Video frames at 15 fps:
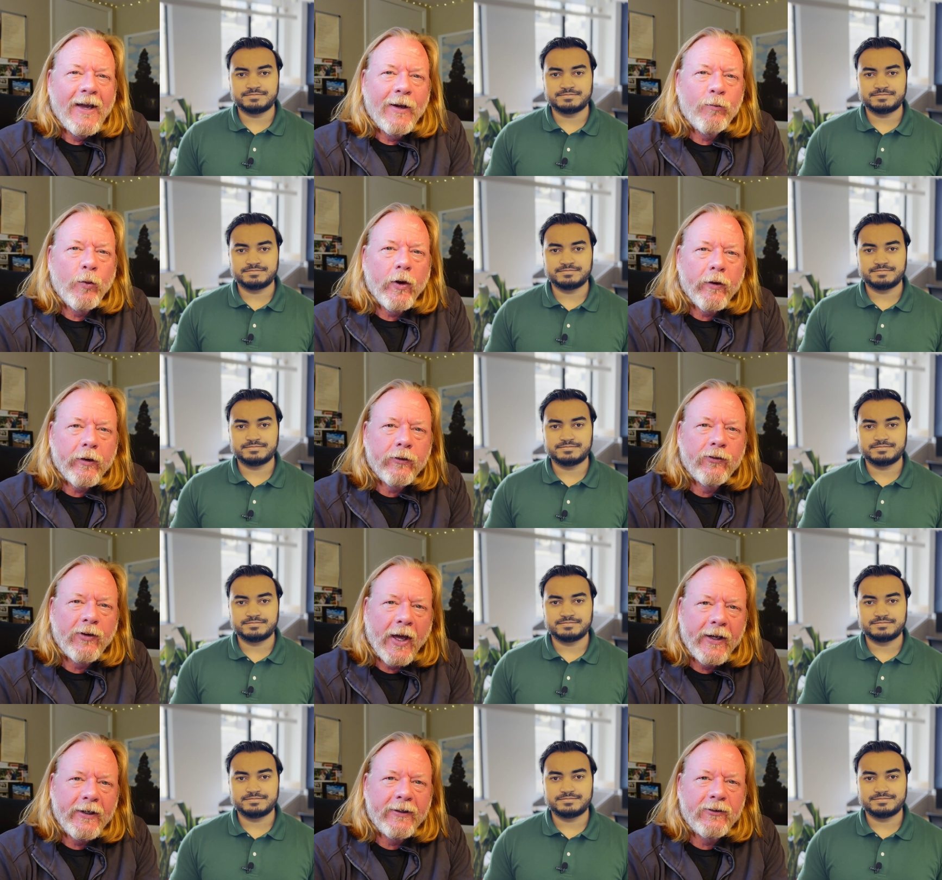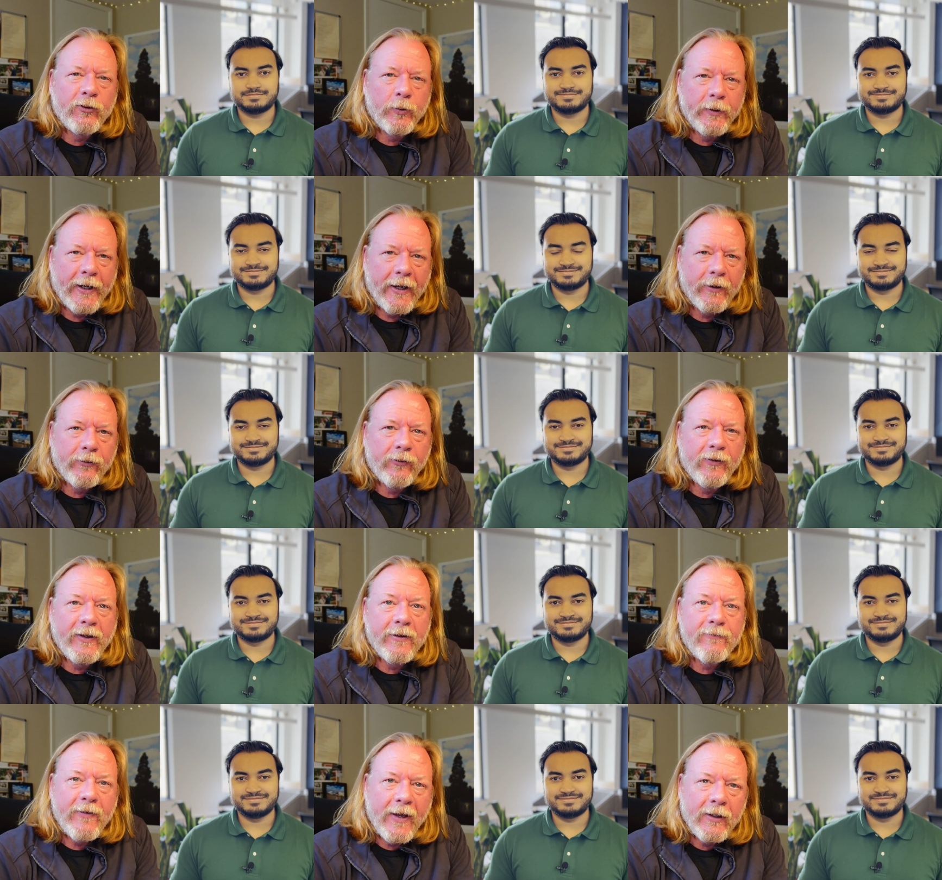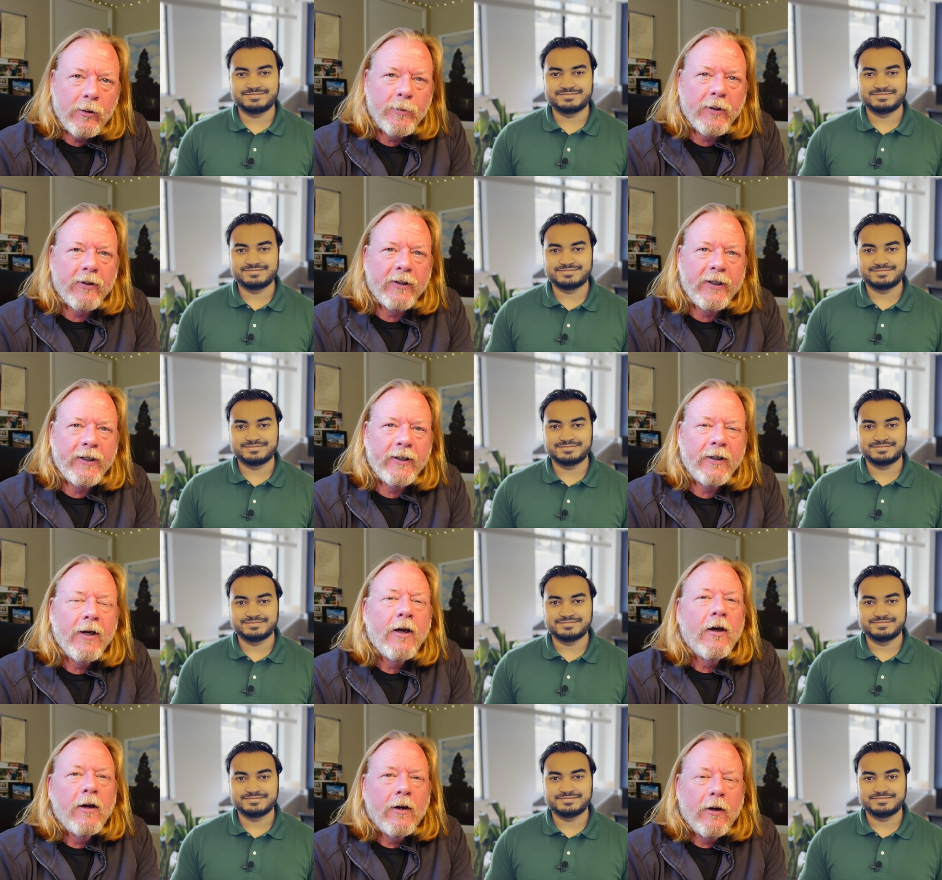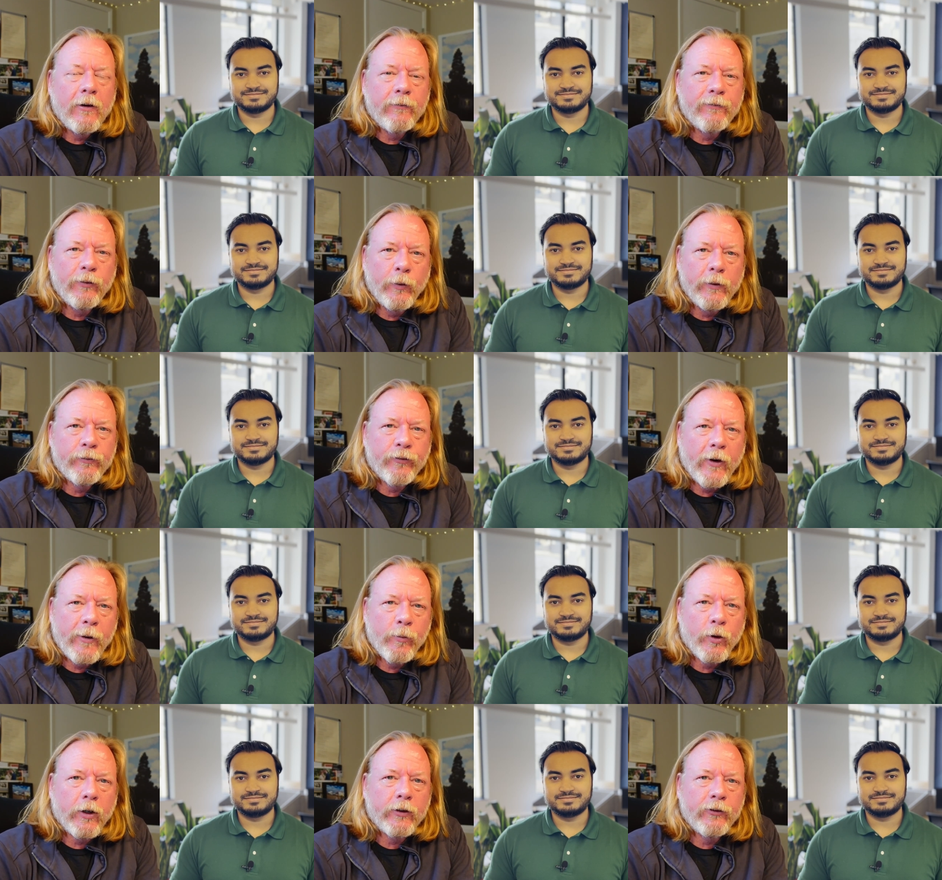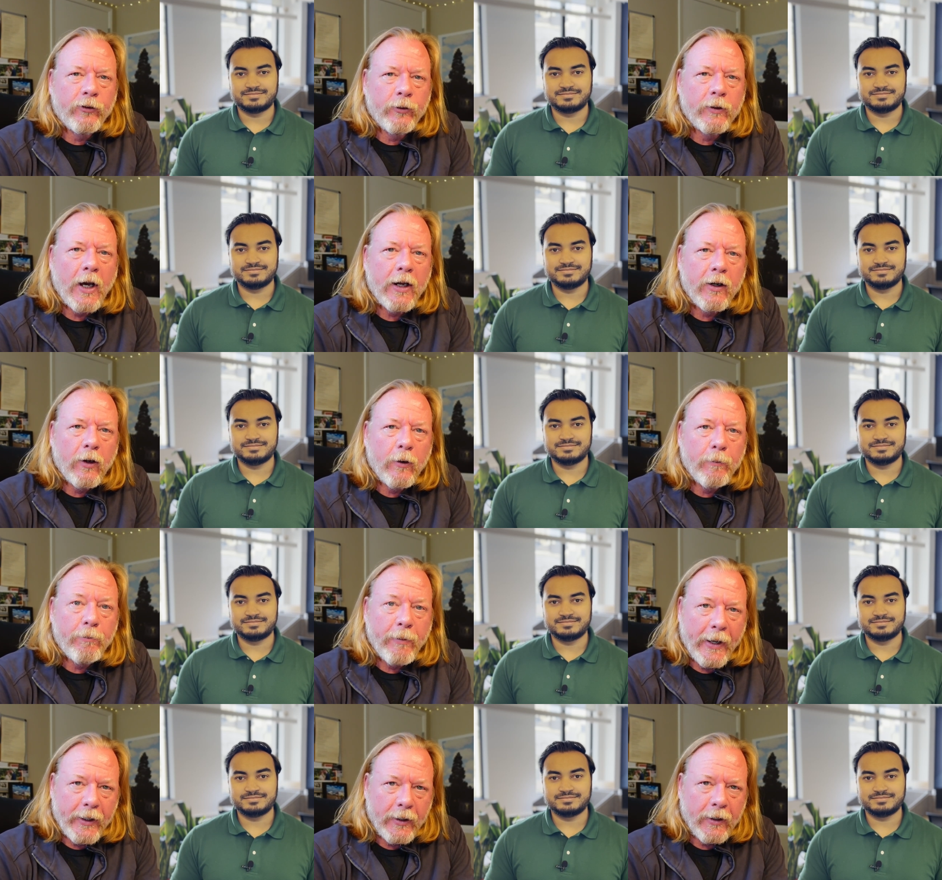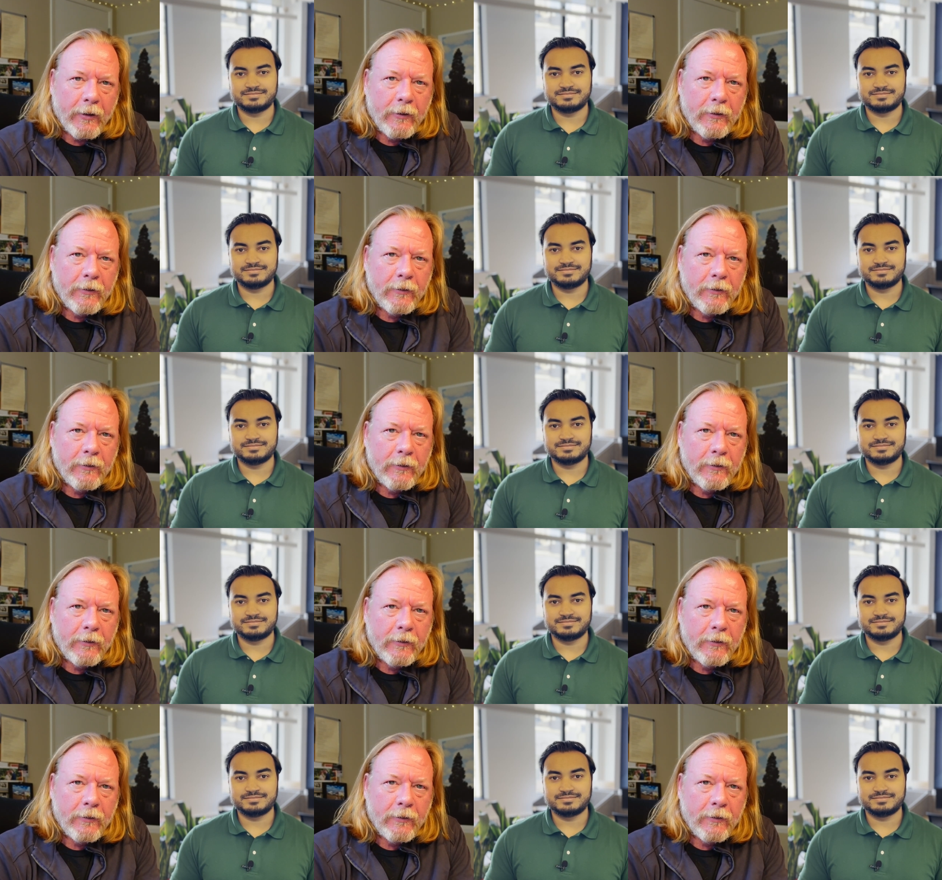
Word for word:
Speaker 1: And we're excited to announce the availability of Fluid Framework 2.0 beta.